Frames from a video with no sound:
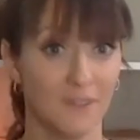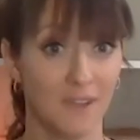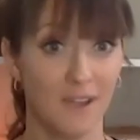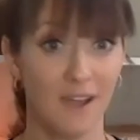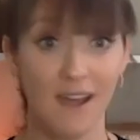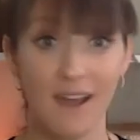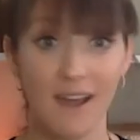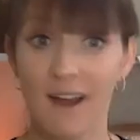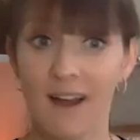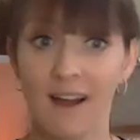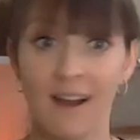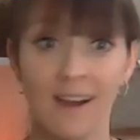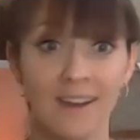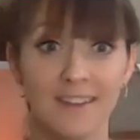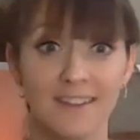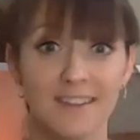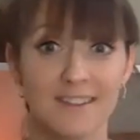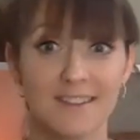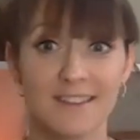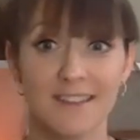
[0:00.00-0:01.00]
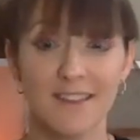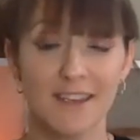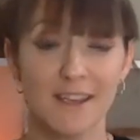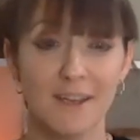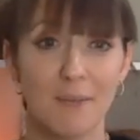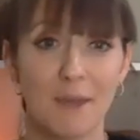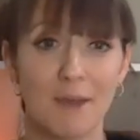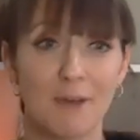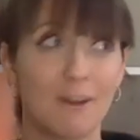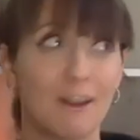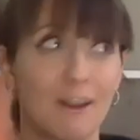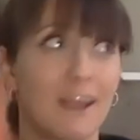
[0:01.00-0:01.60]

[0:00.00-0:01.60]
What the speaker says: Yeah. There's something about